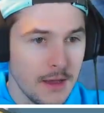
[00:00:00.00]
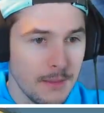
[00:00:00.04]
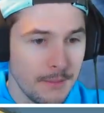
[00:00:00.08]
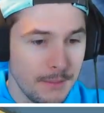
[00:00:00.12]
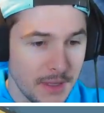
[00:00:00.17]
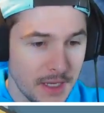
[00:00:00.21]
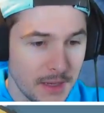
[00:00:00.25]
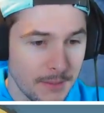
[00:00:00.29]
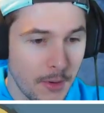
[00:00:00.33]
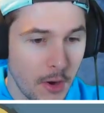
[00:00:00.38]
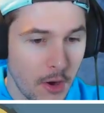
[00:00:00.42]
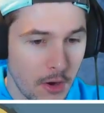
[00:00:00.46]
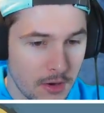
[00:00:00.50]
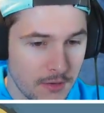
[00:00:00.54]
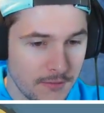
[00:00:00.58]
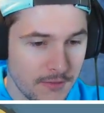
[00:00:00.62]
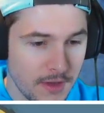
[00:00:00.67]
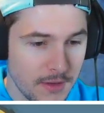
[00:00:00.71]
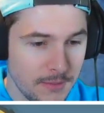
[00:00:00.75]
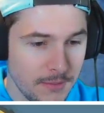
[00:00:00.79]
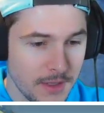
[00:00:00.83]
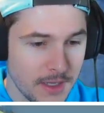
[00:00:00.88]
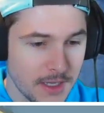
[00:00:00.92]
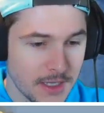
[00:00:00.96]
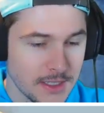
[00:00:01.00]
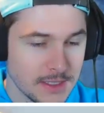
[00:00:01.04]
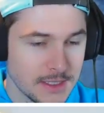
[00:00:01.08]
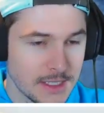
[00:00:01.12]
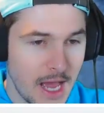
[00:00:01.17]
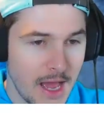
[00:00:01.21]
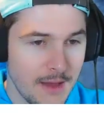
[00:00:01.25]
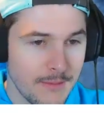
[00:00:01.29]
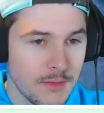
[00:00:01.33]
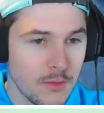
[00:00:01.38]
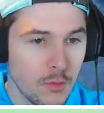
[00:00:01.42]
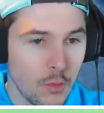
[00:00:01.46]
be a part of it because
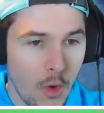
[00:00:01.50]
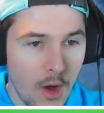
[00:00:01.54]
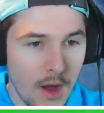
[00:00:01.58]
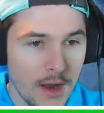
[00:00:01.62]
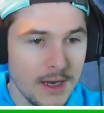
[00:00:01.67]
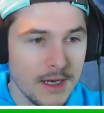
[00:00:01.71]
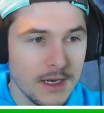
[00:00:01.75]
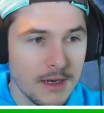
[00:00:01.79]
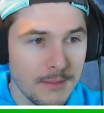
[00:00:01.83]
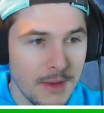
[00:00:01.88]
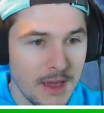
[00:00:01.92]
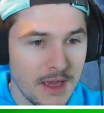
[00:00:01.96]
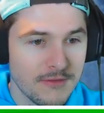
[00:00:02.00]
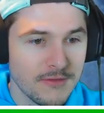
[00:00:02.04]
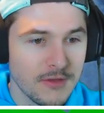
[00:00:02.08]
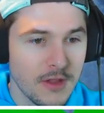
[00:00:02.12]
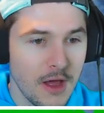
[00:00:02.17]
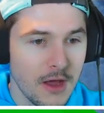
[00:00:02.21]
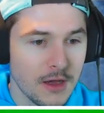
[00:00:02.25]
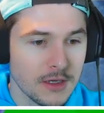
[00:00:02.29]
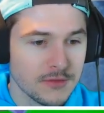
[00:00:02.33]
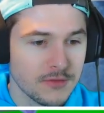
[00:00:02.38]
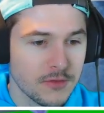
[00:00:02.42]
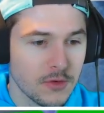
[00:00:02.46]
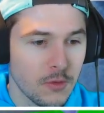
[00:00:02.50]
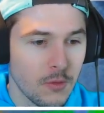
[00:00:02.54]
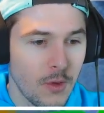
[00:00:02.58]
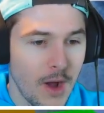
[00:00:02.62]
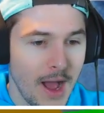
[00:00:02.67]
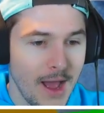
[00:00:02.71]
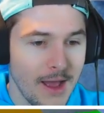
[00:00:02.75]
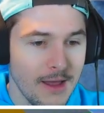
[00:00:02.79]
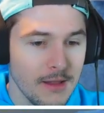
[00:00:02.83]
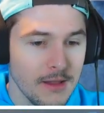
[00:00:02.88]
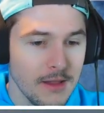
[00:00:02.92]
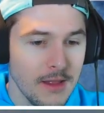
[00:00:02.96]
I've been wanting to make vlogs for a
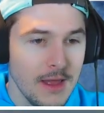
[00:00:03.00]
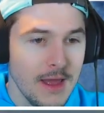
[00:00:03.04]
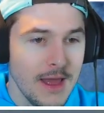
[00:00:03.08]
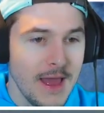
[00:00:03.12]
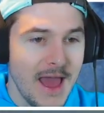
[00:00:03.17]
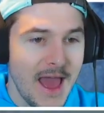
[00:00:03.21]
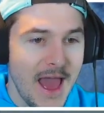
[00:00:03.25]
while